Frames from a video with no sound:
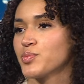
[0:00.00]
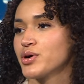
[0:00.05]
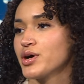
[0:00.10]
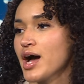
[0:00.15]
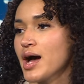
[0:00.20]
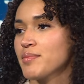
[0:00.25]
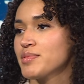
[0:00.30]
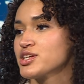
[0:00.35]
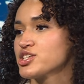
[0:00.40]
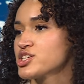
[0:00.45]

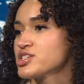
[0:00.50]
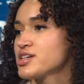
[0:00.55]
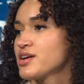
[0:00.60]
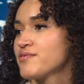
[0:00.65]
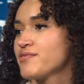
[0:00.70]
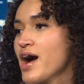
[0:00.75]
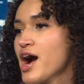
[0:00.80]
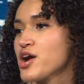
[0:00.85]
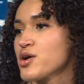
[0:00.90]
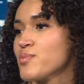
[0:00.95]
But, I mean, just the
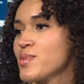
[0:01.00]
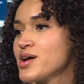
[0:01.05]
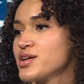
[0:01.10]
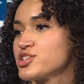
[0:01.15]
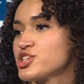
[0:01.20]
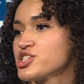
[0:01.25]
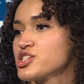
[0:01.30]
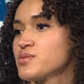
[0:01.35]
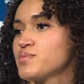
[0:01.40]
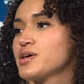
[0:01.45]

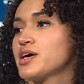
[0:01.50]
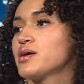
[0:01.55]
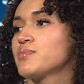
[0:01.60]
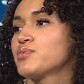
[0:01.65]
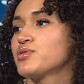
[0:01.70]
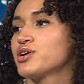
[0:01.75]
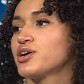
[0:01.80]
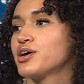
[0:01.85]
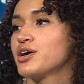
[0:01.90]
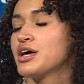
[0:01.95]
environment, just to be
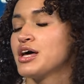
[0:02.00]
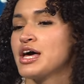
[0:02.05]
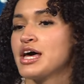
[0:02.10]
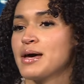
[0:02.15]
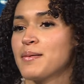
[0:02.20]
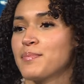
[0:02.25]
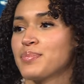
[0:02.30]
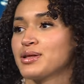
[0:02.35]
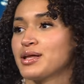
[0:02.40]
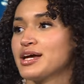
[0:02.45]
able to
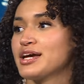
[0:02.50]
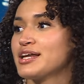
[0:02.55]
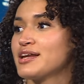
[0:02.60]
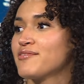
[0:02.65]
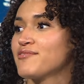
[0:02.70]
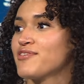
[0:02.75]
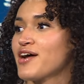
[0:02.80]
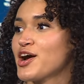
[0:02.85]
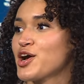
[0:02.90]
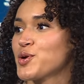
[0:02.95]
play in
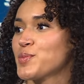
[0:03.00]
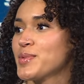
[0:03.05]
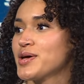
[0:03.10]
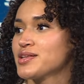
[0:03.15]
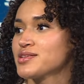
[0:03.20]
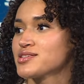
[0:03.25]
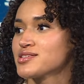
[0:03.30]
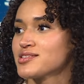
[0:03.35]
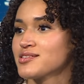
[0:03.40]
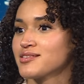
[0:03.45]

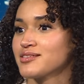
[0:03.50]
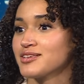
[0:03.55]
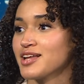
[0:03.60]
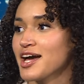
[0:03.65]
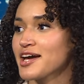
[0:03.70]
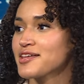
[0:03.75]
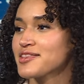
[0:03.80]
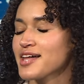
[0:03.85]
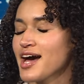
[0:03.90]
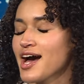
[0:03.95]
environments
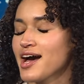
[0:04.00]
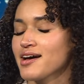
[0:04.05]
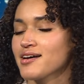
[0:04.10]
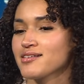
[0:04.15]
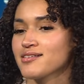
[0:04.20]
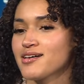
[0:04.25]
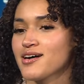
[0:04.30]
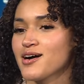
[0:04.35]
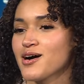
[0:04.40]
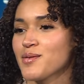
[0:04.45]
like
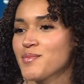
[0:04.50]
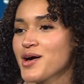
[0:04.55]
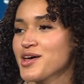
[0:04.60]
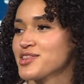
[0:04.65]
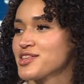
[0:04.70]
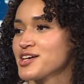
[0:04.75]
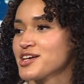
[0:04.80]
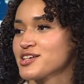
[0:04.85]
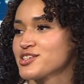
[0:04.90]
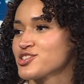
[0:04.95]
that, I
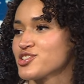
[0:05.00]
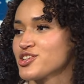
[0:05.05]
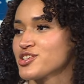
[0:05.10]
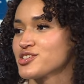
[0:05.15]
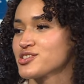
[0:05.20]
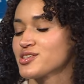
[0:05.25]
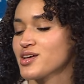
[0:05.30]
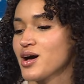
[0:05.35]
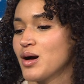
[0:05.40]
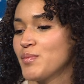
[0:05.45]
think it's
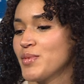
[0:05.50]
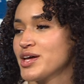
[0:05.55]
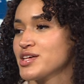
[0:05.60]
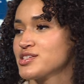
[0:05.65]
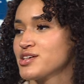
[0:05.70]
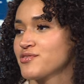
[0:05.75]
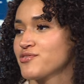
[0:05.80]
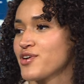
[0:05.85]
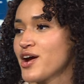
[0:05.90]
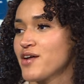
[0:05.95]
just
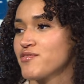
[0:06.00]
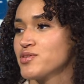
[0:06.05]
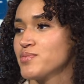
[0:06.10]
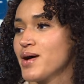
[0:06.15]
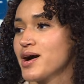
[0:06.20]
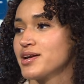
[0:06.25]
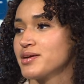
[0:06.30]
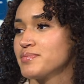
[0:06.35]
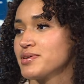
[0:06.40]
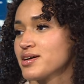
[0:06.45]
amazing for
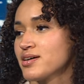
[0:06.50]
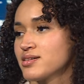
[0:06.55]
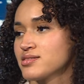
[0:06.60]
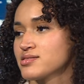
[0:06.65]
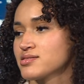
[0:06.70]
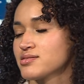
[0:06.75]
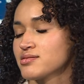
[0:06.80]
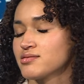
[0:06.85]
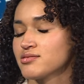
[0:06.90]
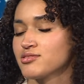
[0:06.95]
everybody
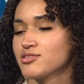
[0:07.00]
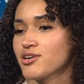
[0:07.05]
because,